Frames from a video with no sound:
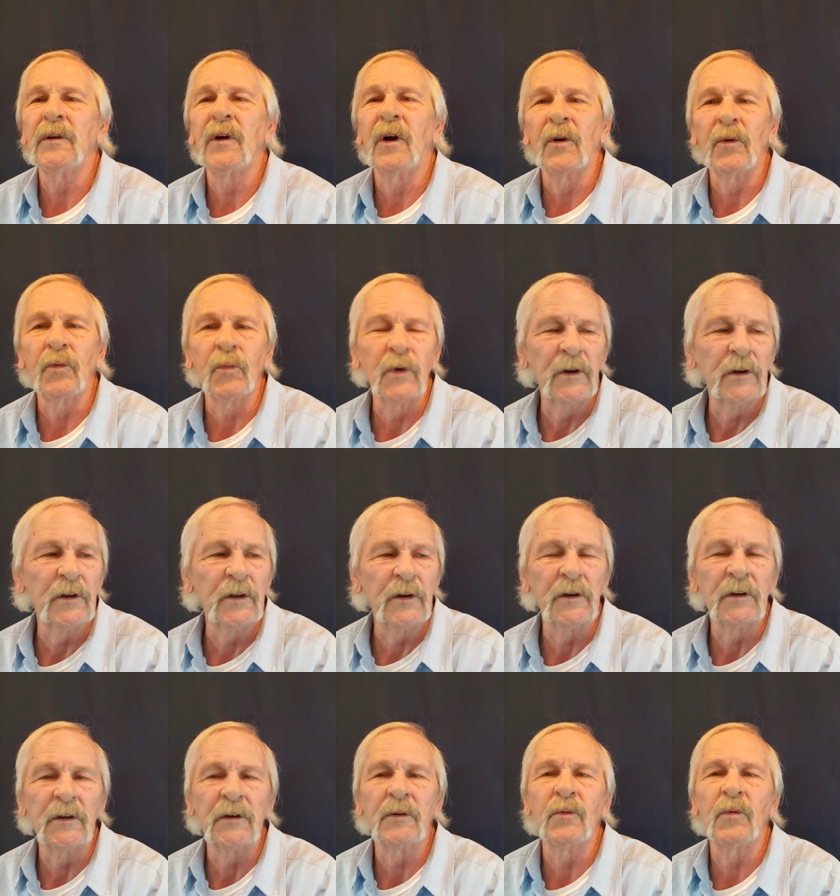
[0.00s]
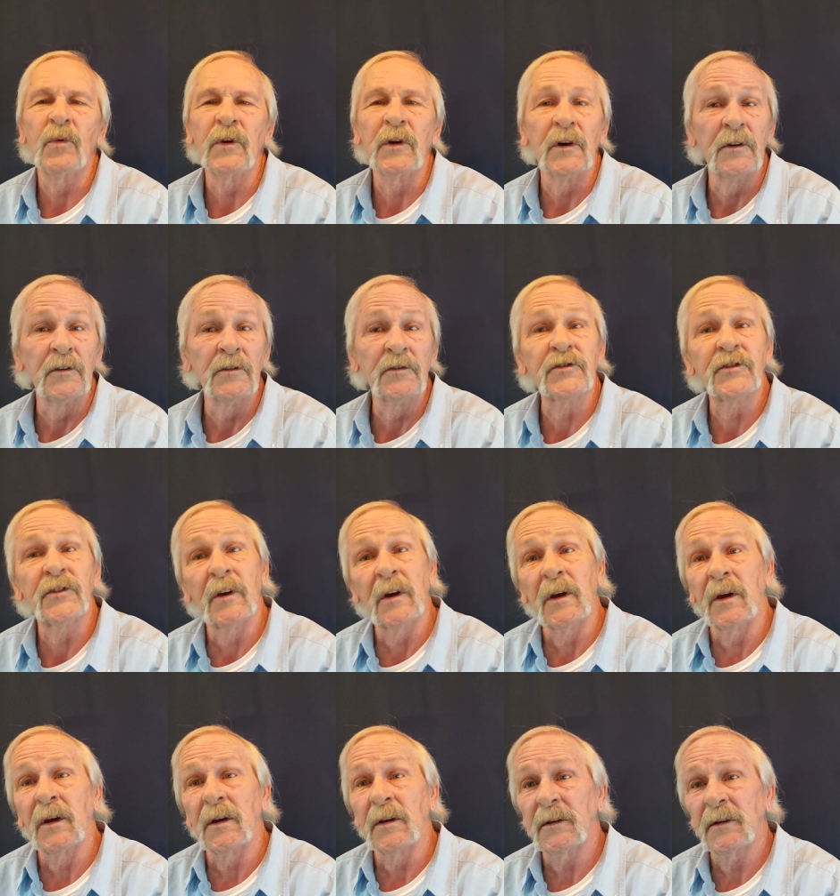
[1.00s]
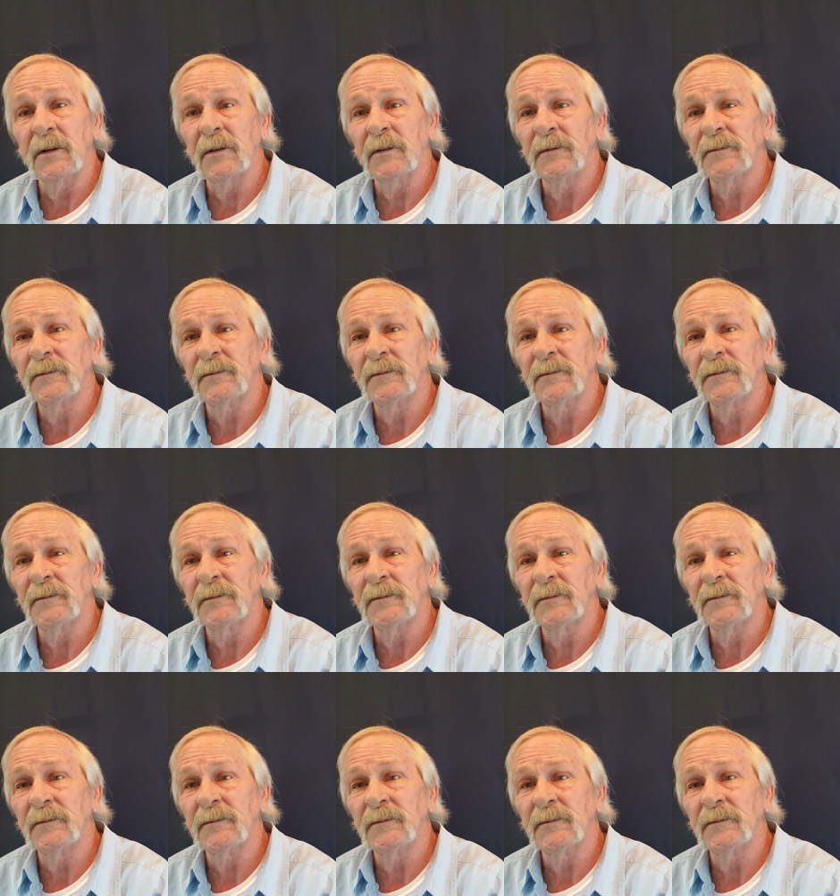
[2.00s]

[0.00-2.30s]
are reading, we understand.